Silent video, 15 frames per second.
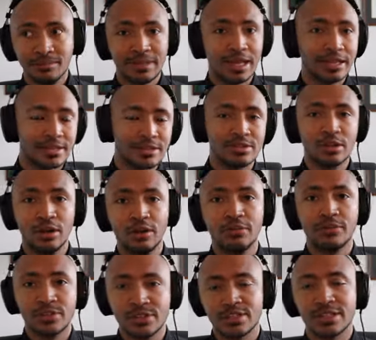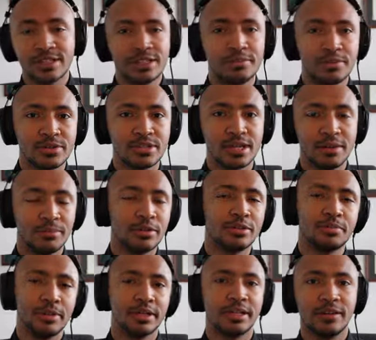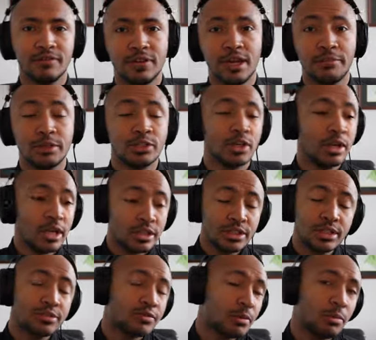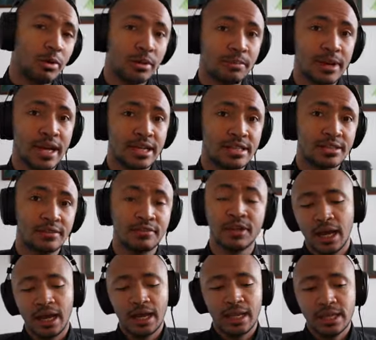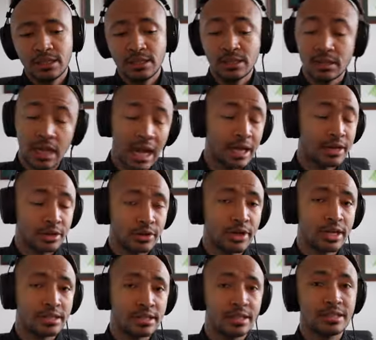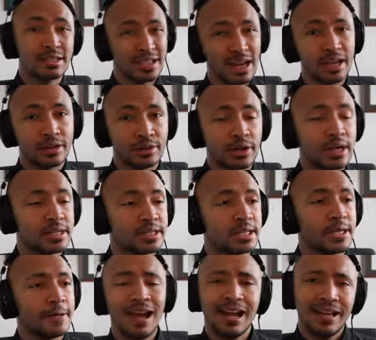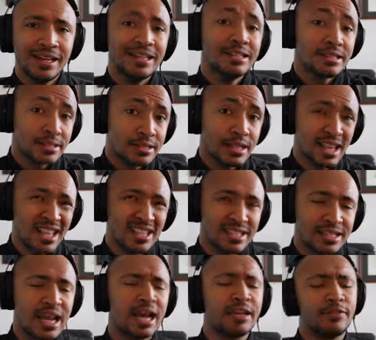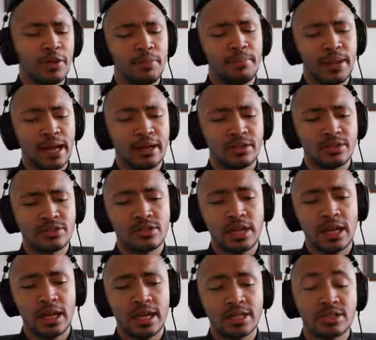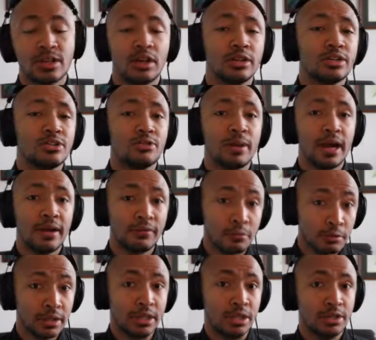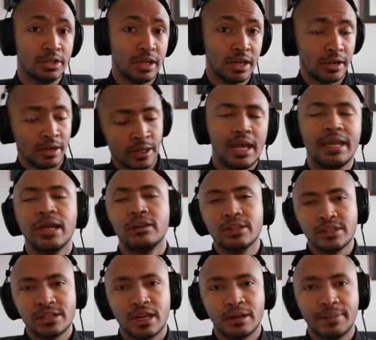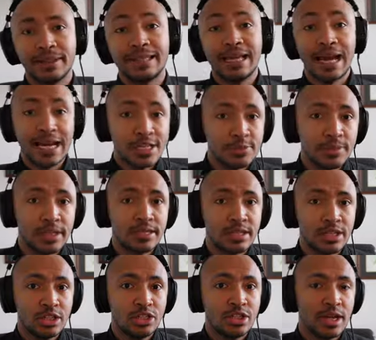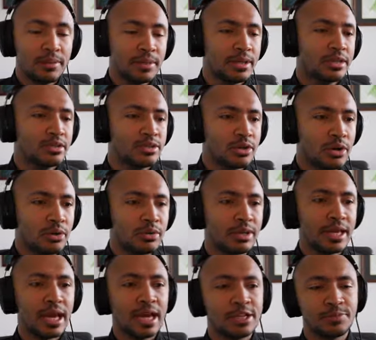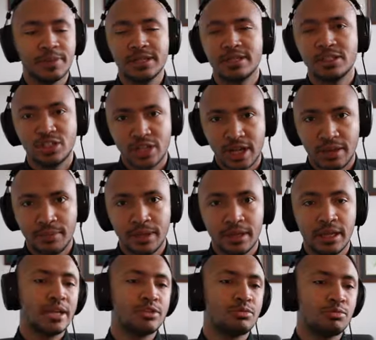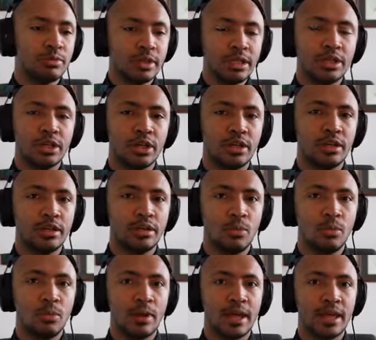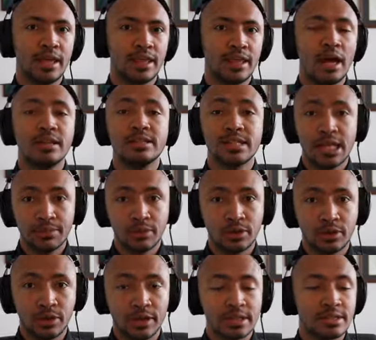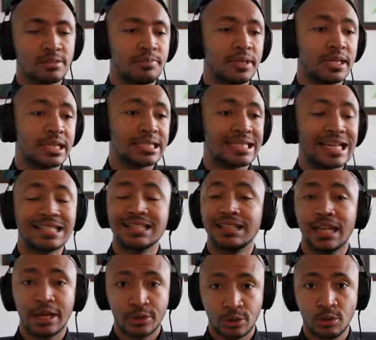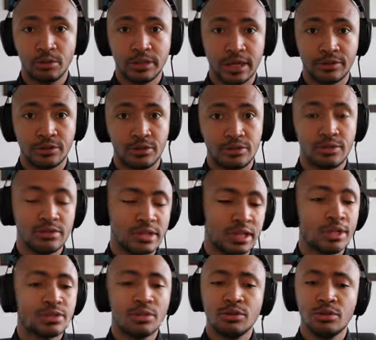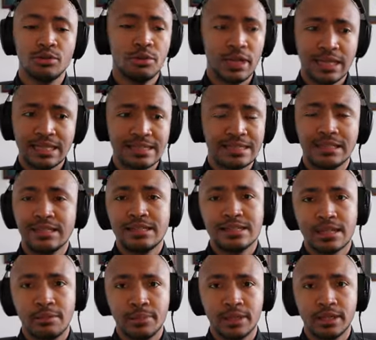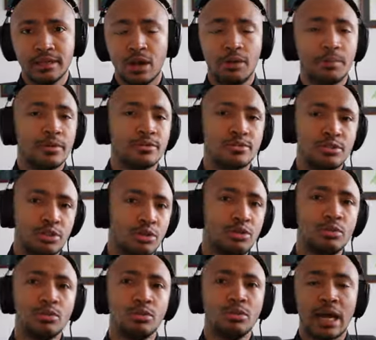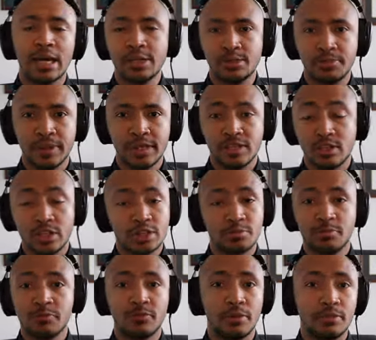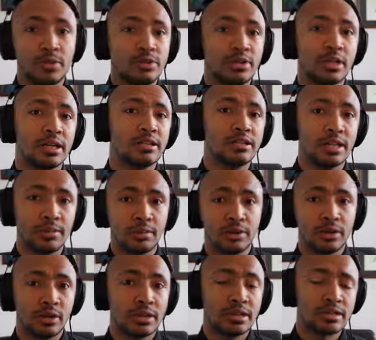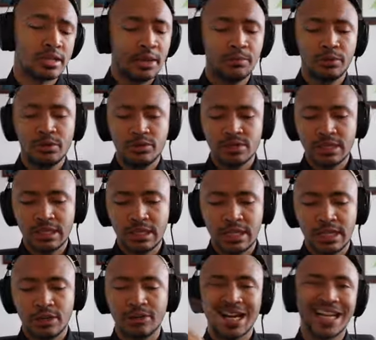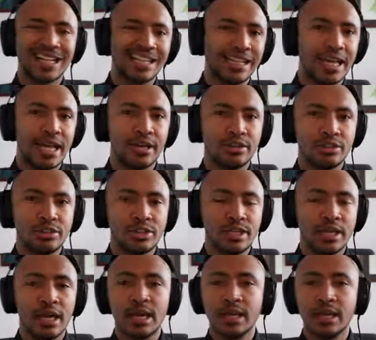that's over sixty percent multiplicative damage just from one passive. Uh, it's kind of crazy. It's kind of crazy. Uh, it's it's kind of imbalanced uh, as long as you have really good gear. And now let's talk about the Ice Blades enchantment. So the Ice Blades enchantment, it's really good with unstable currents because that's a lot of cooldown you're using. So you instantly summon almost two Ice Blades just from using unstable currents. And we're using the crackling energy